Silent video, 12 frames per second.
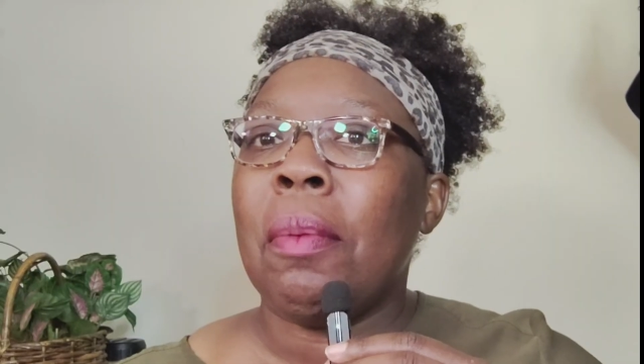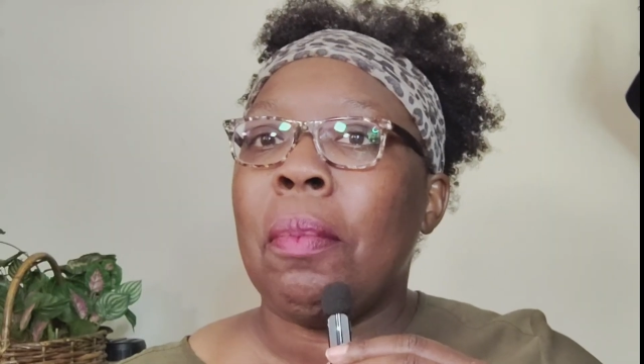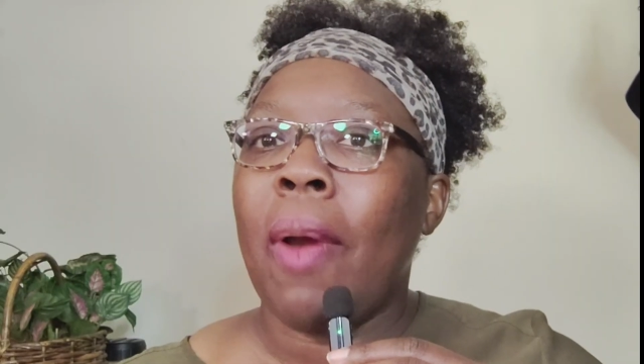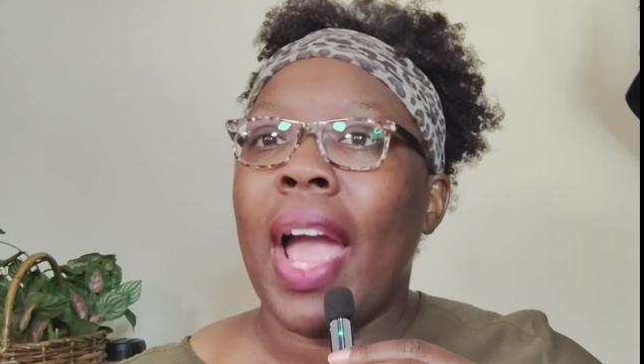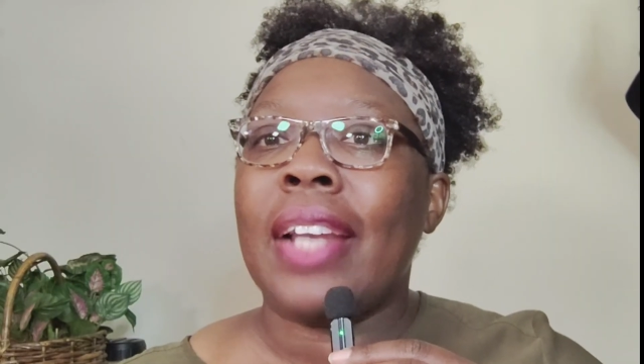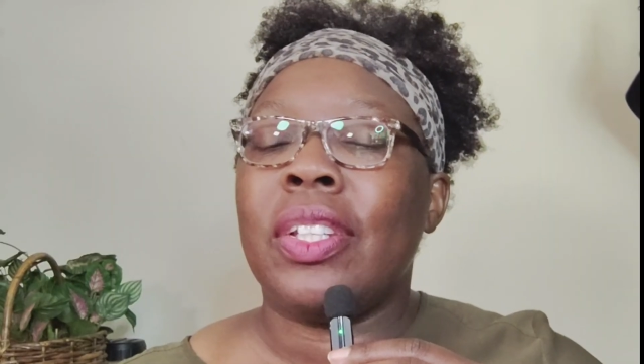
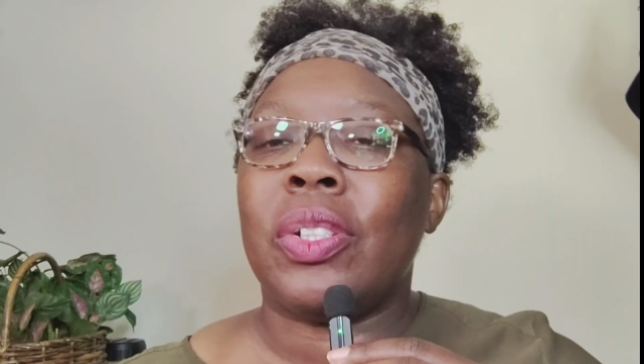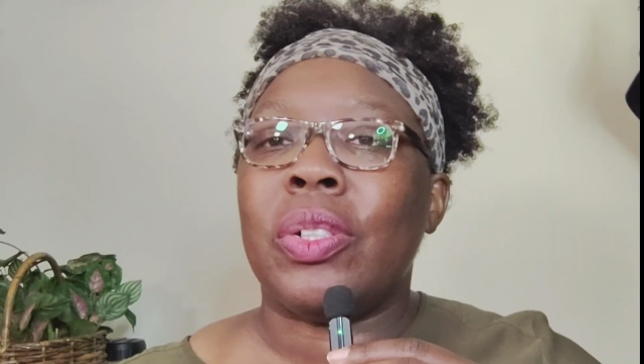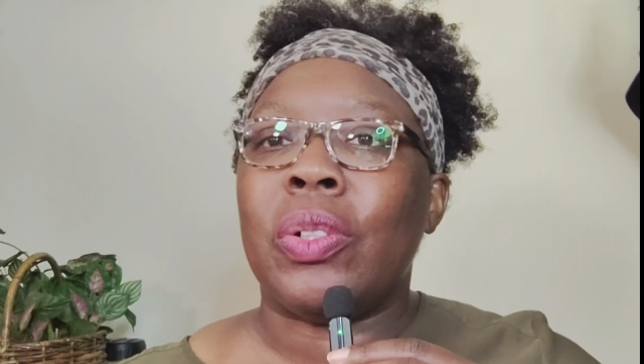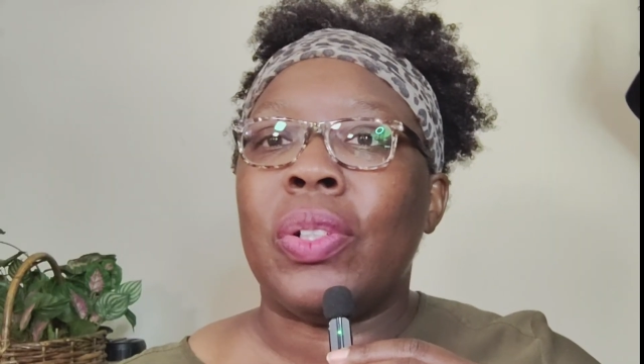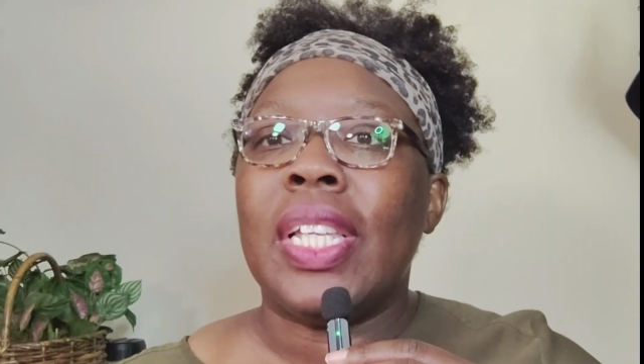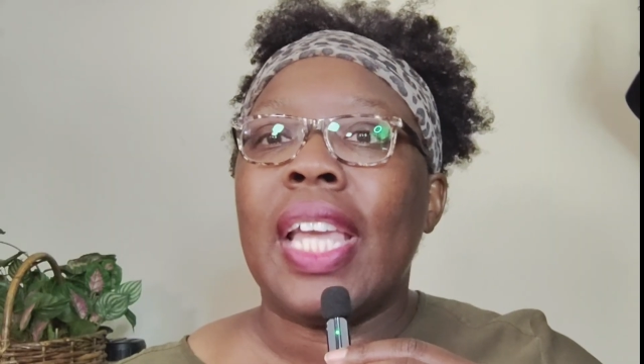
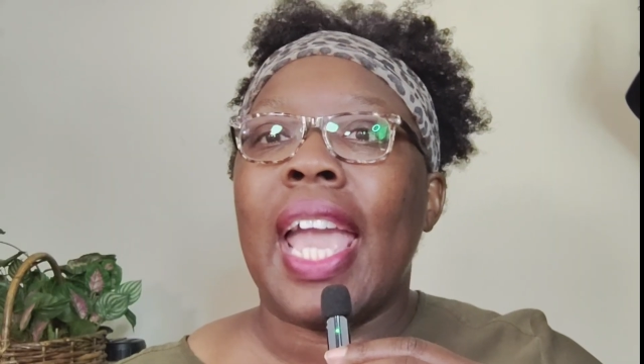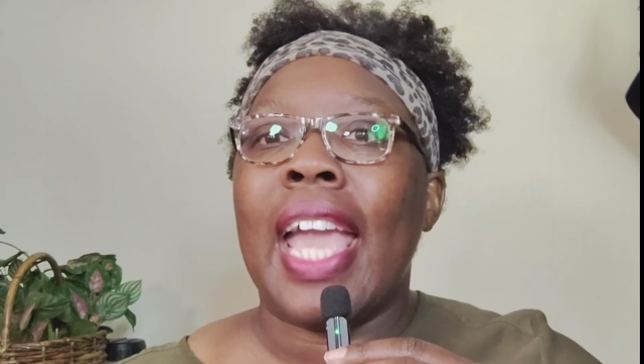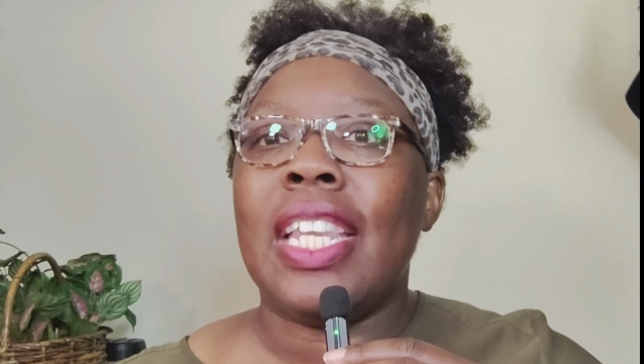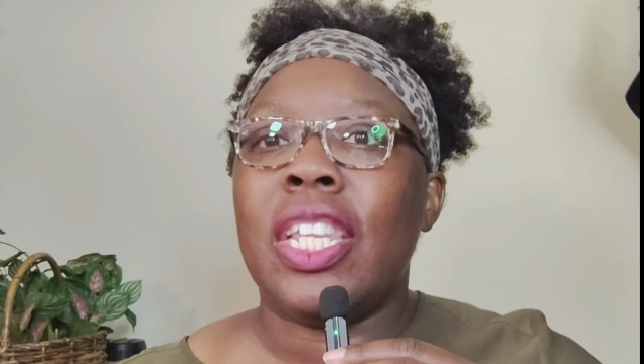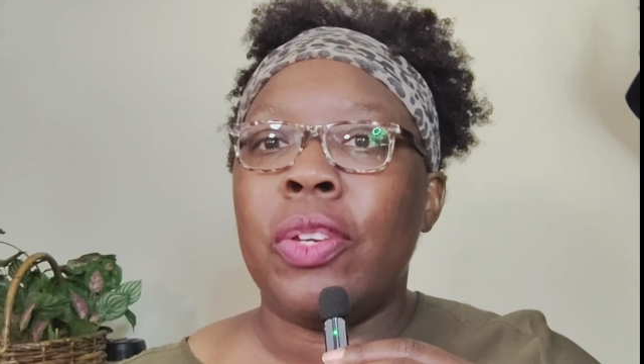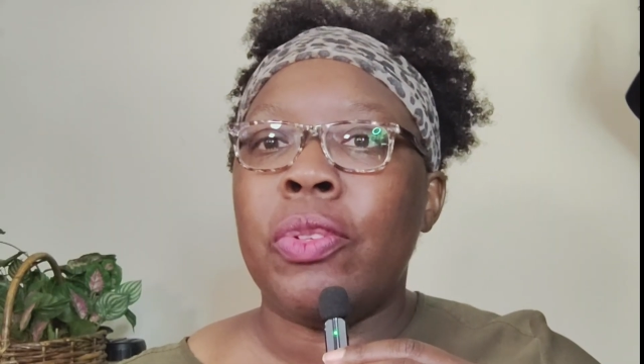practical,
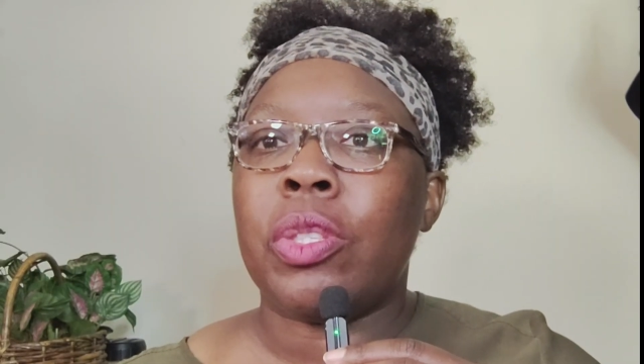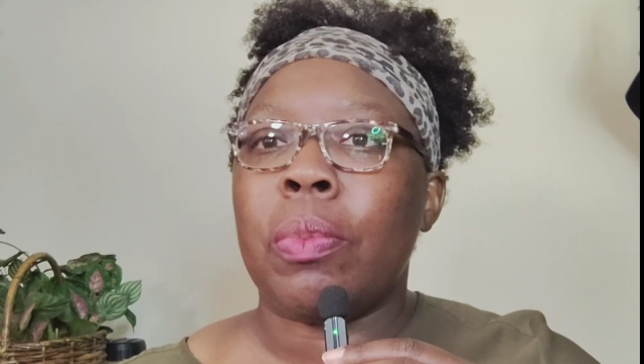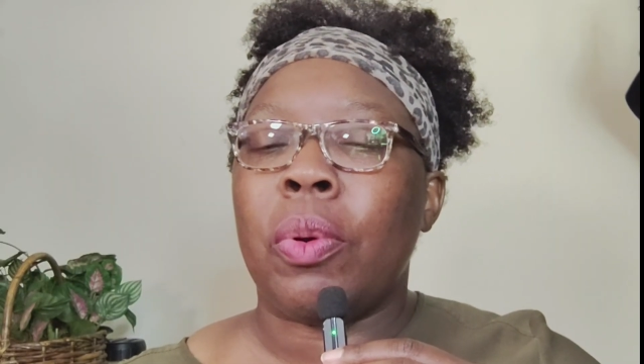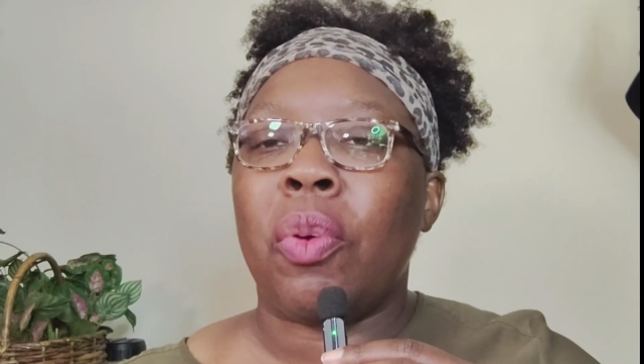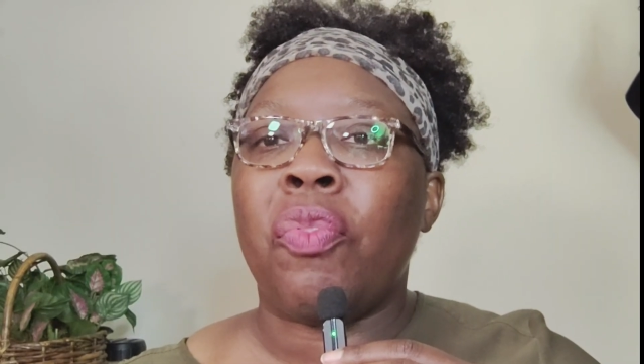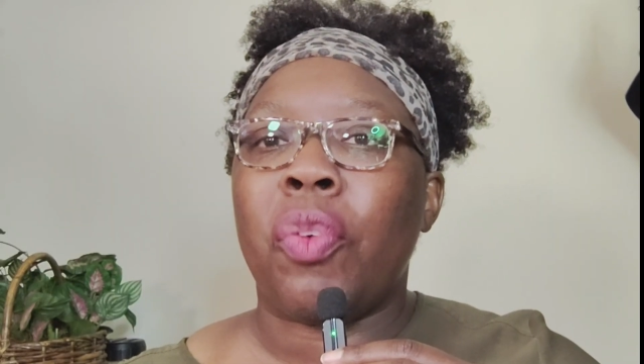and
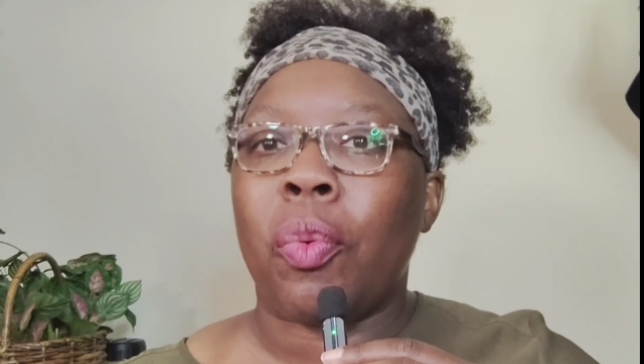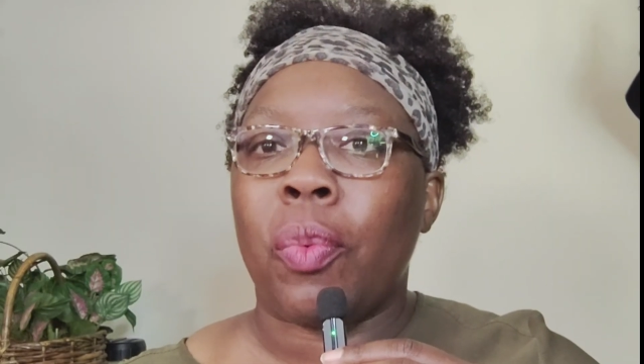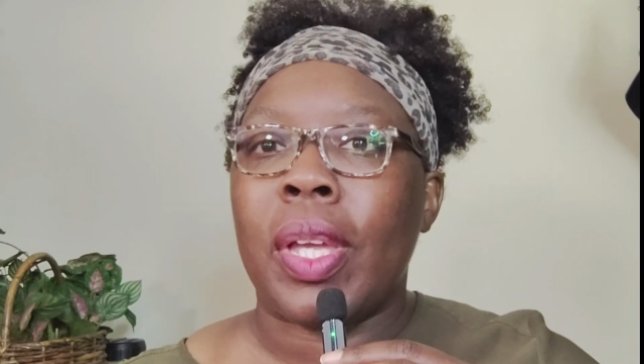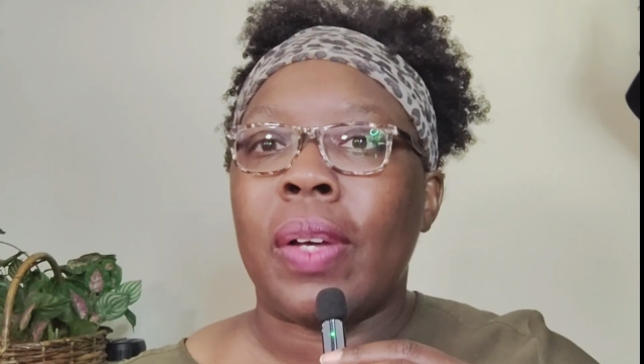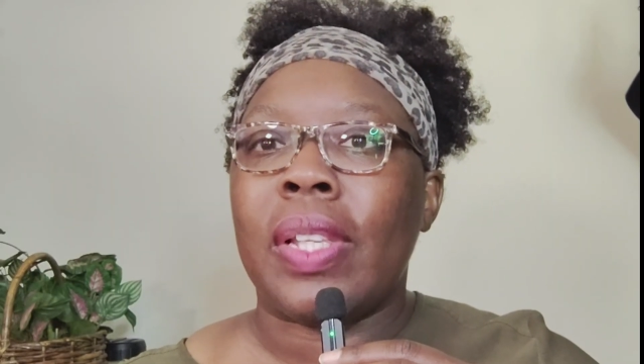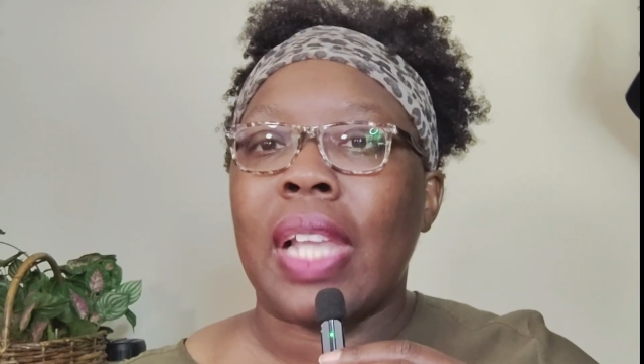usable for
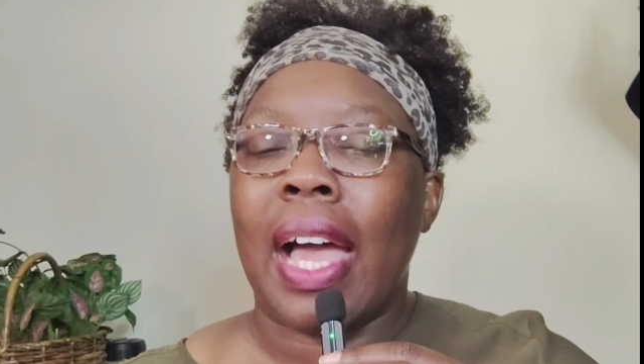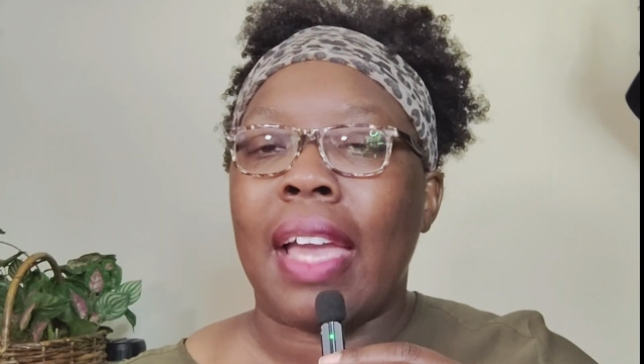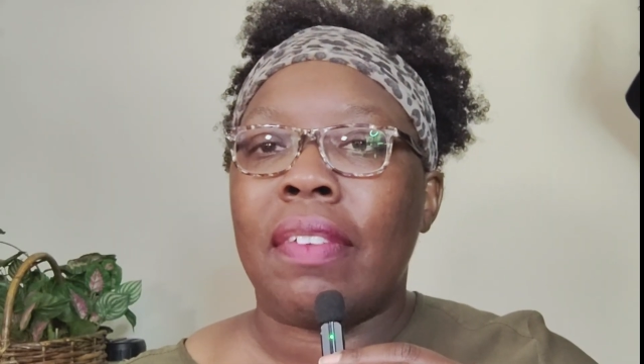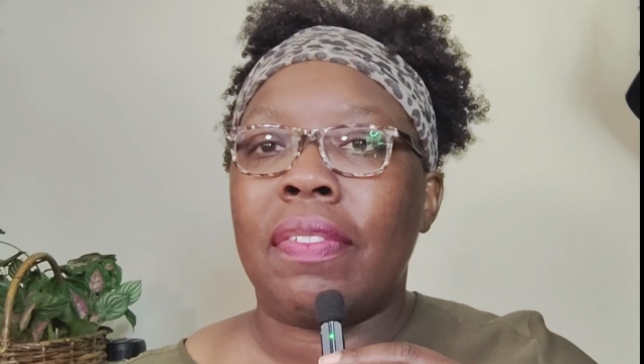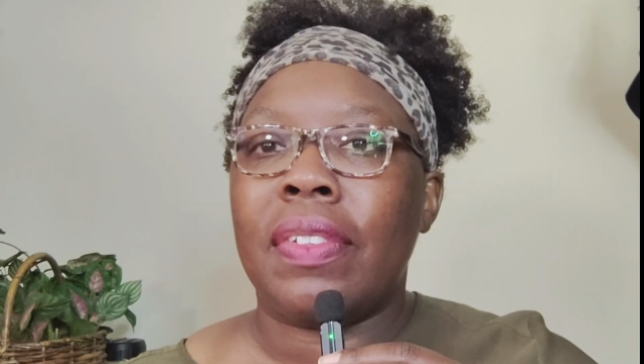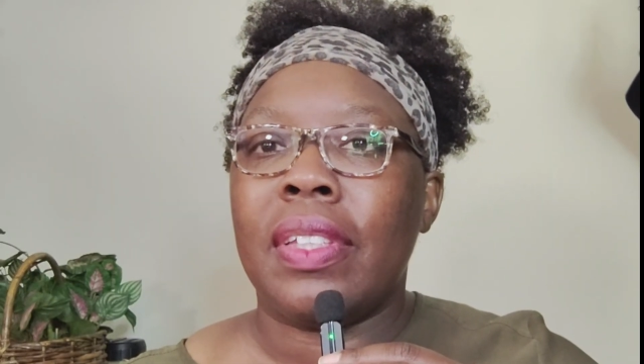real
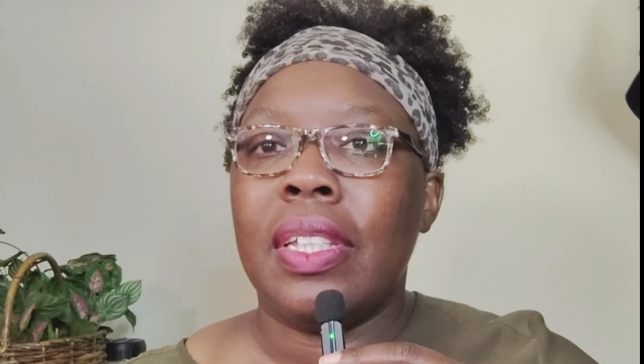life.